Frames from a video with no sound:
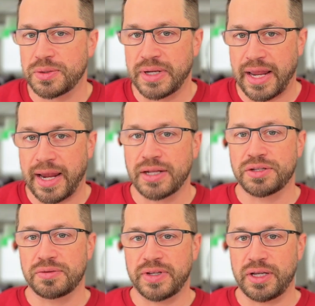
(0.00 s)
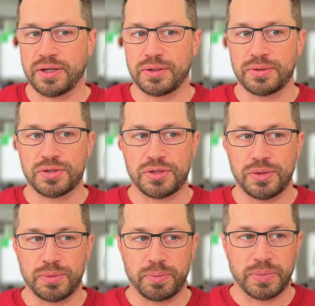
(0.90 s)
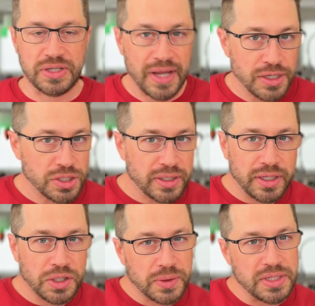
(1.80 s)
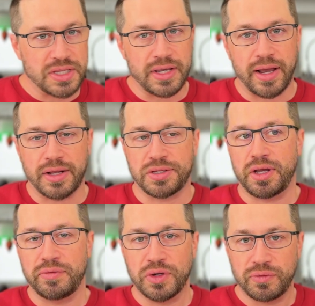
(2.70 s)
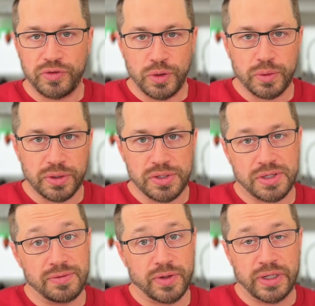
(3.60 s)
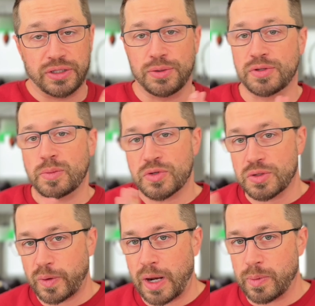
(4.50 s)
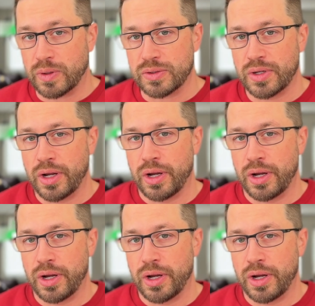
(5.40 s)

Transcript: to enhance your videos to potentially increase the odds of your viewers converting to subscribers,